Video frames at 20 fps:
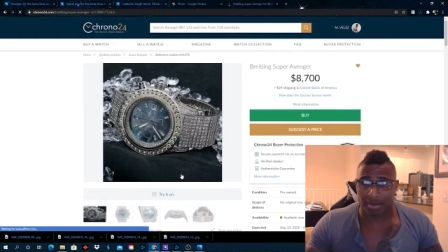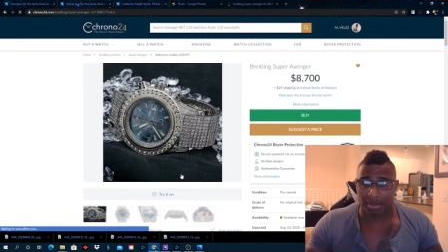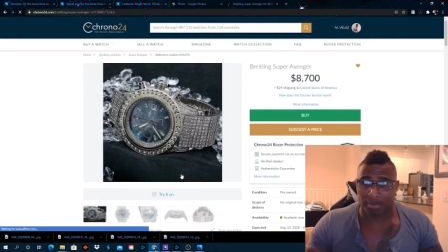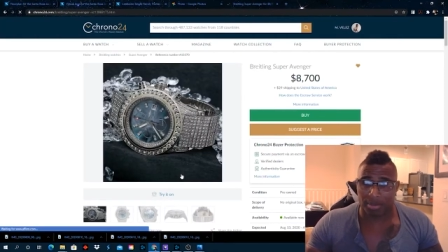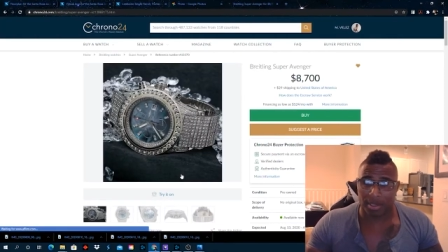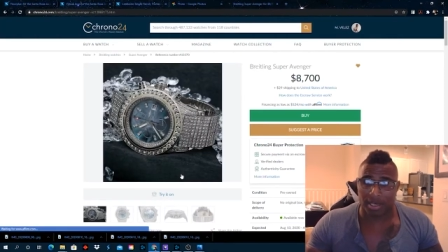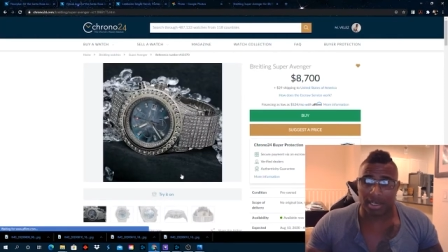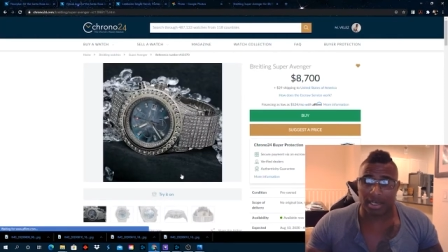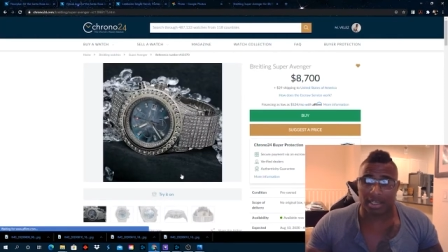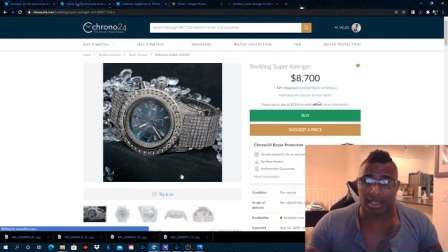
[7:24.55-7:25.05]

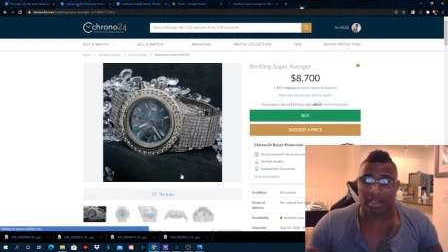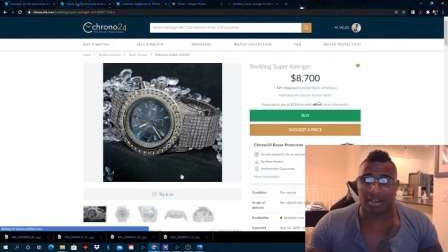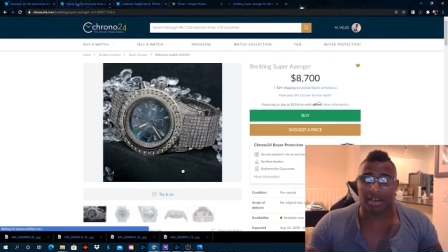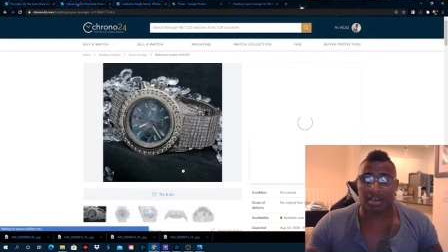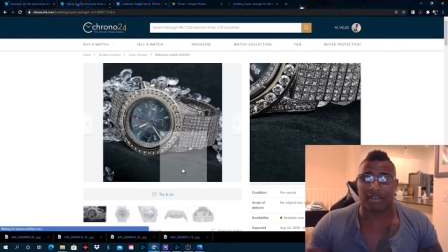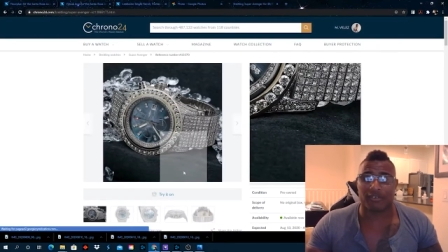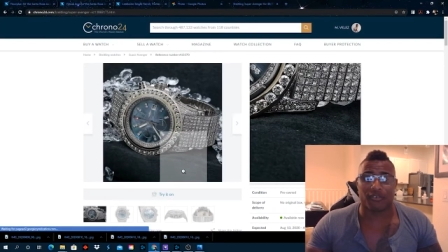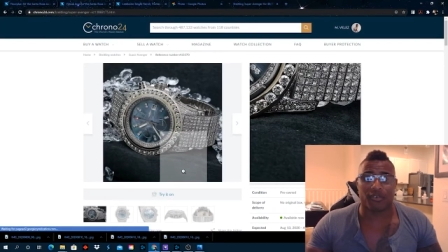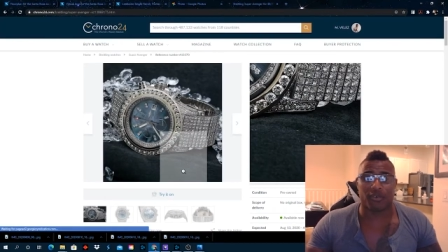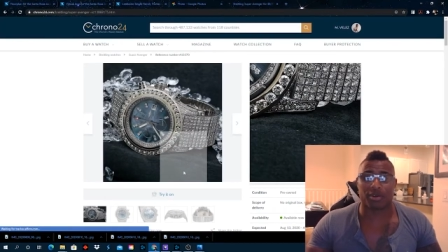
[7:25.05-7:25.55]
But
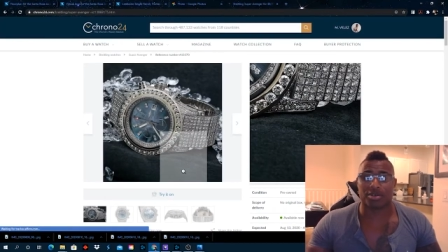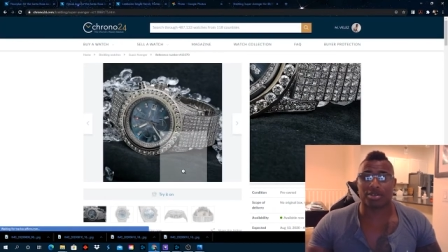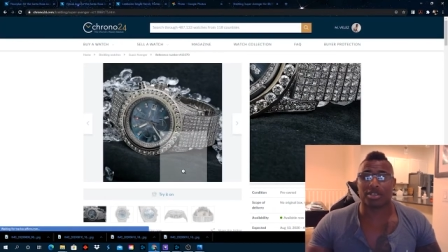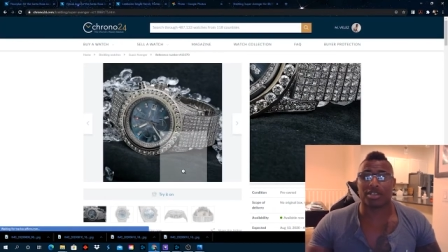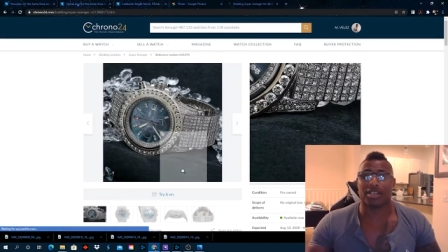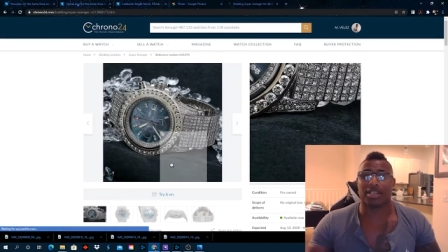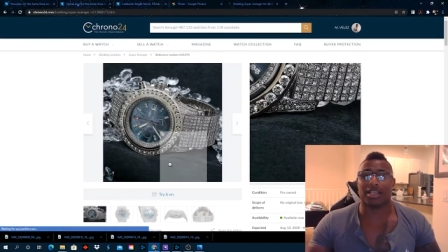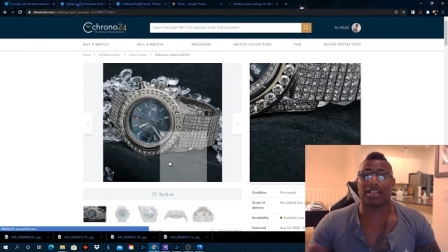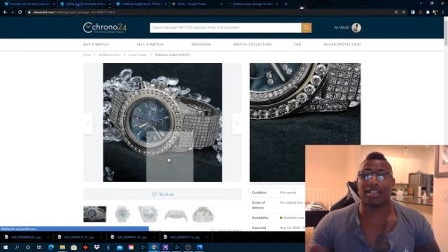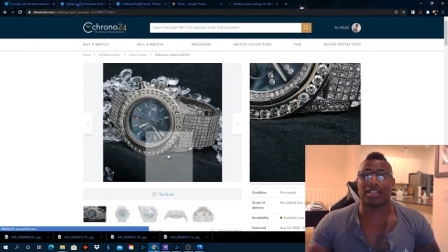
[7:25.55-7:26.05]

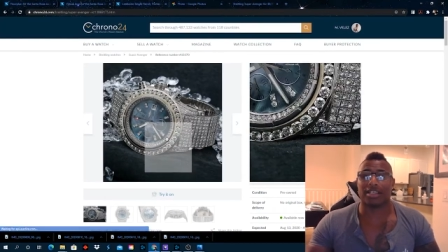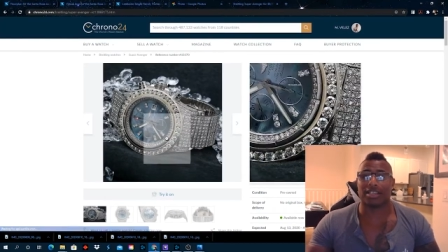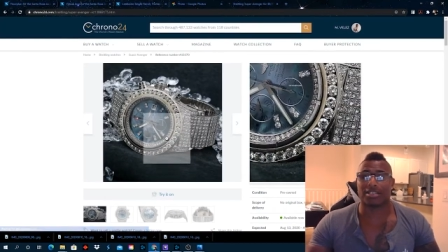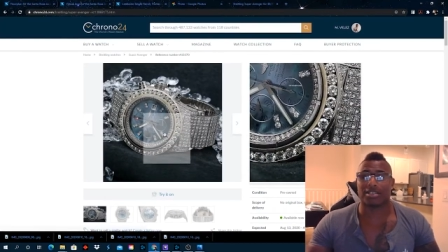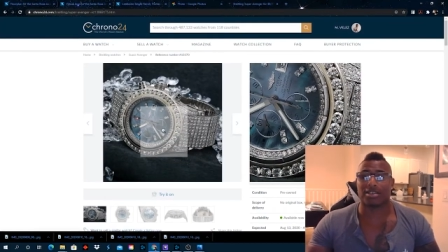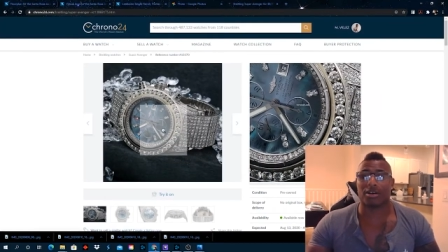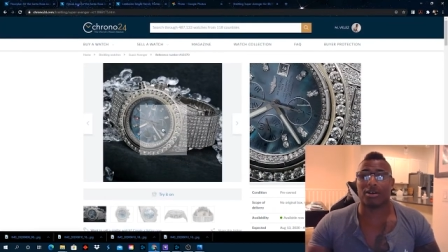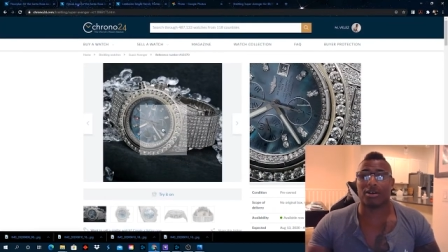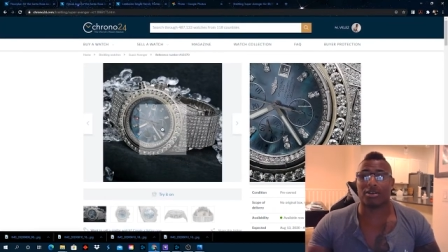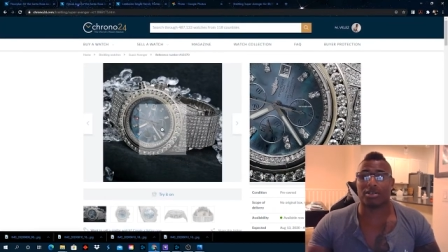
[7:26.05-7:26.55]
unfortunately, this
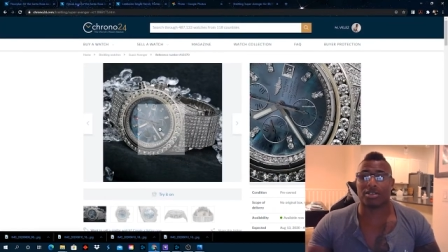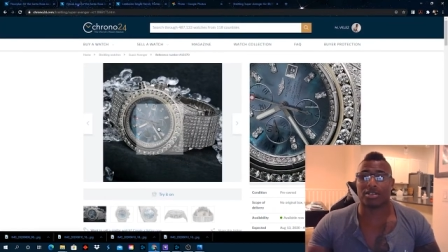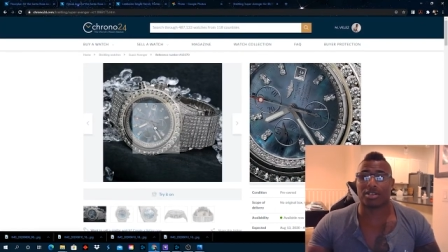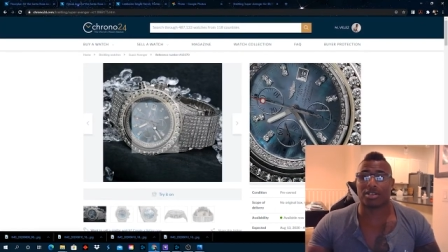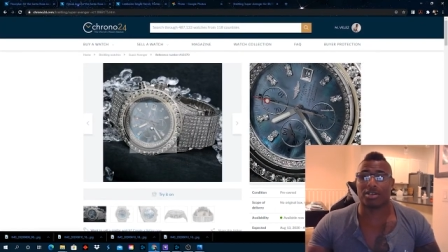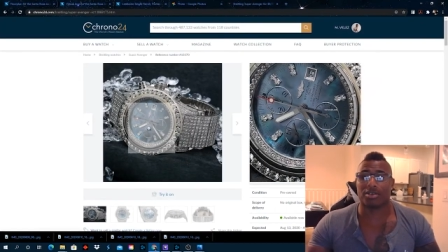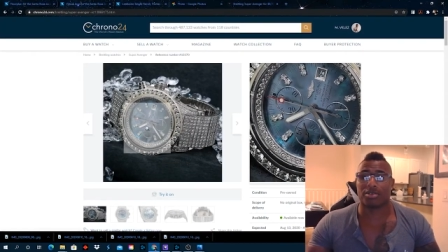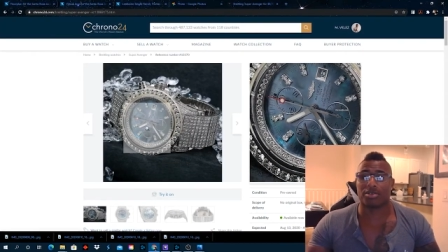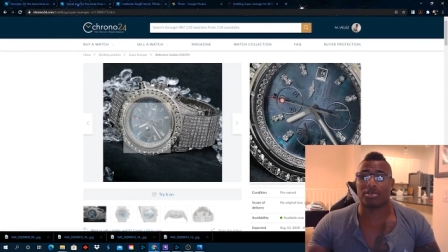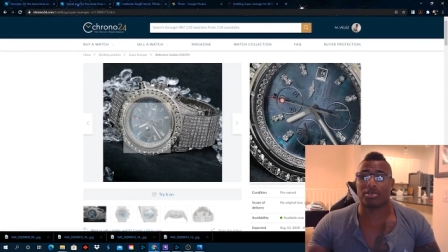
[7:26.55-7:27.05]

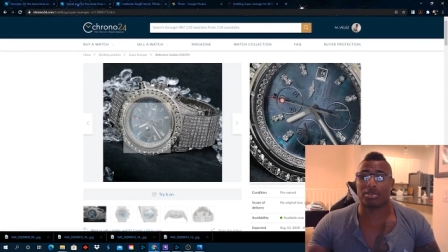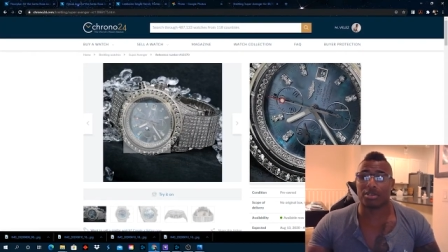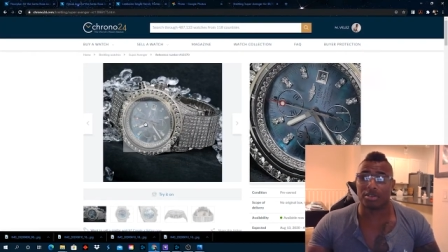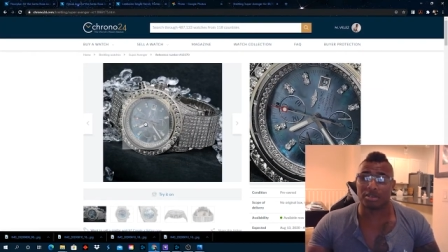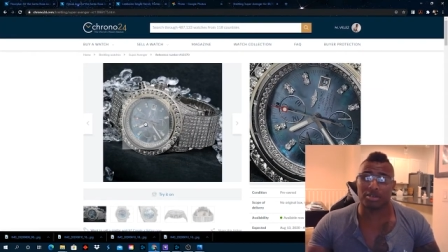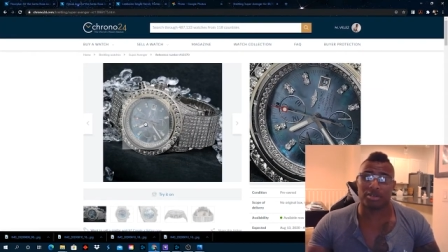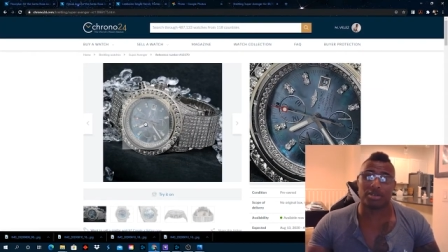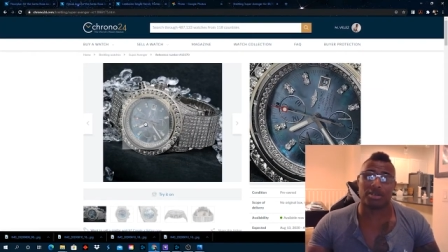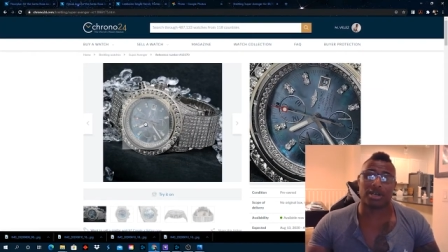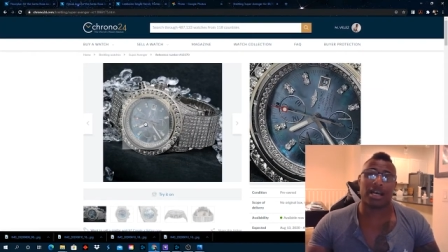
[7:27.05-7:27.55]
also
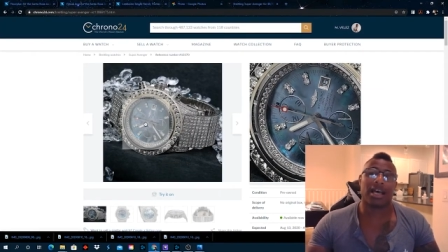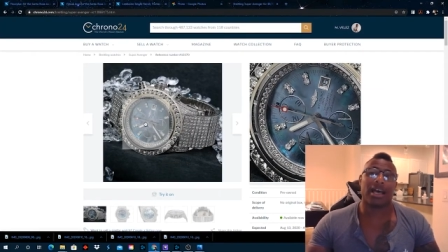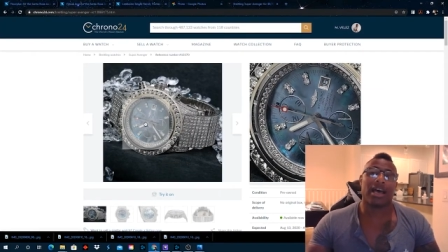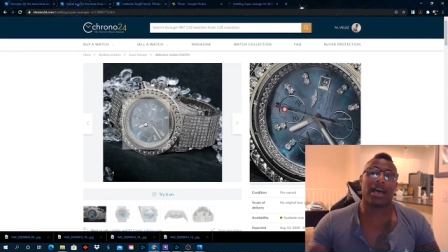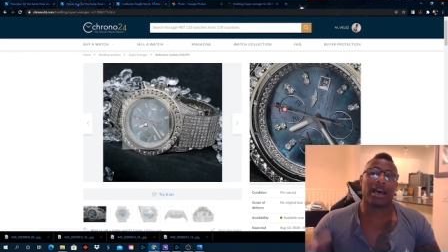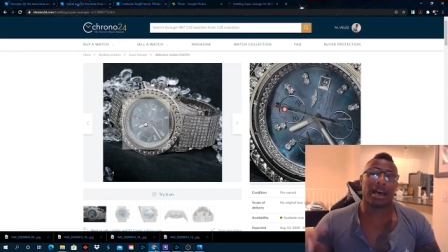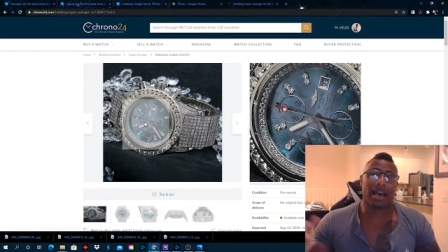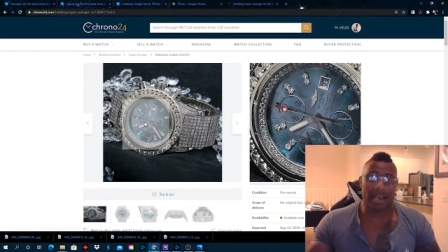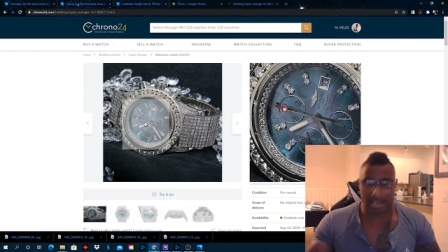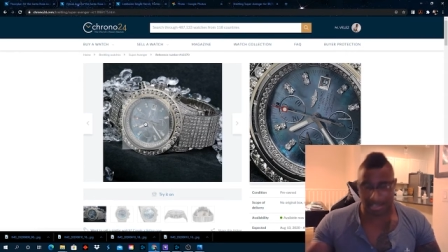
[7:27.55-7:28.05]
too
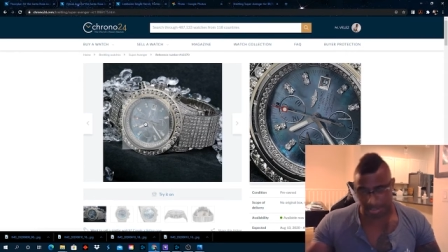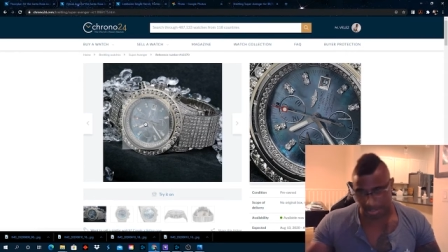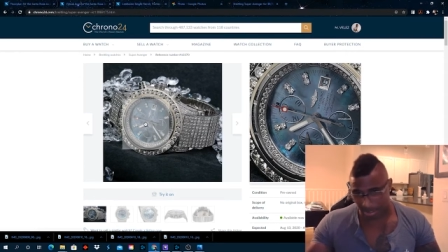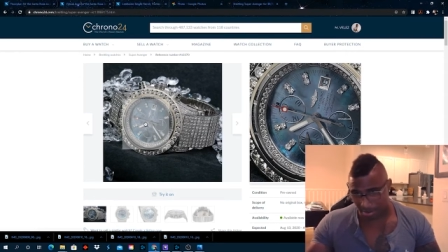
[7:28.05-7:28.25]
has